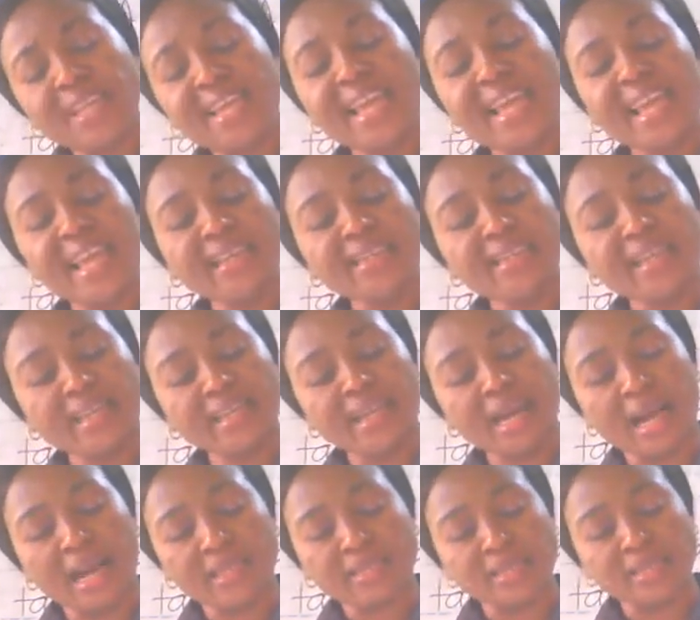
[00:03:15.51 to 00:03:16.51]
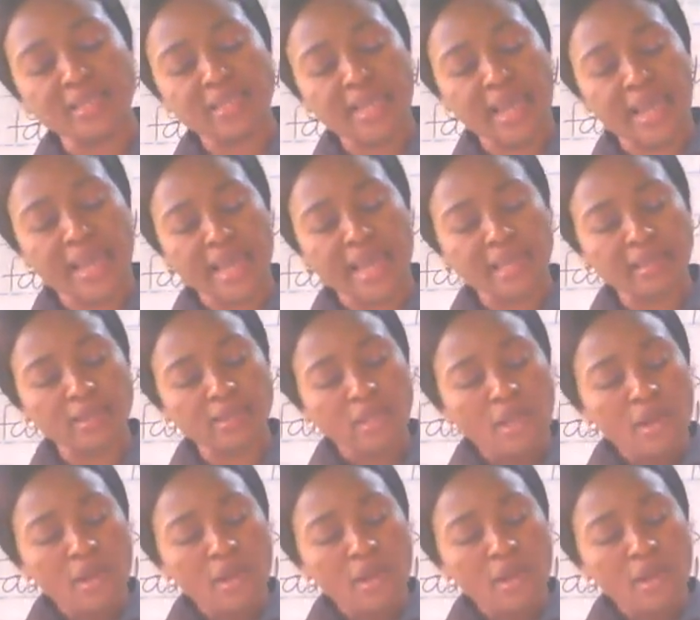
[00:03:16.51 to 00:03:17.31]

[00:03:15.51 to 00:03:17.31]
ended her search